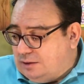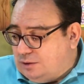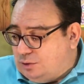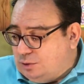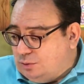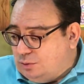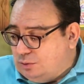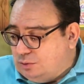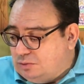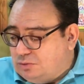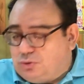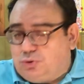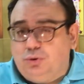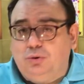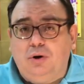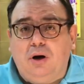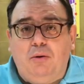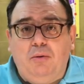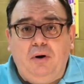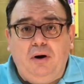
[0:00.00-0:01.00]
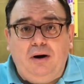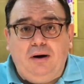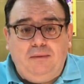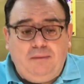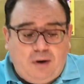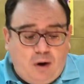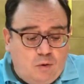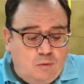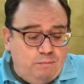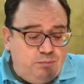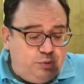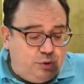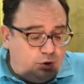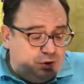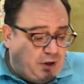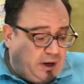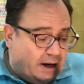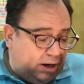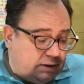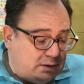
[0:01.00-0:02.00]
to do our own
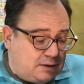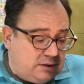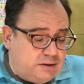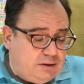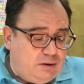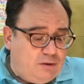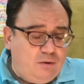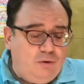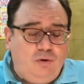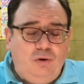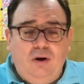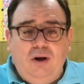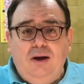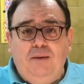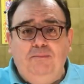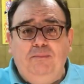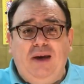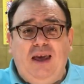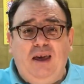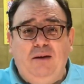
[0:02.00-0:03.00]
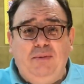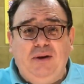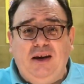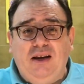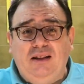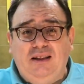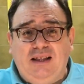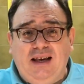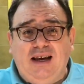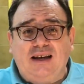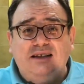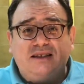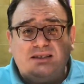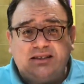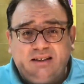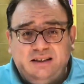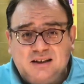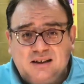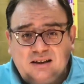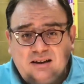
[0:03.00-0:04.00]
projects, or maybe
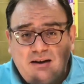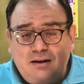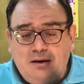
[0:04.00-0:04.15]
test,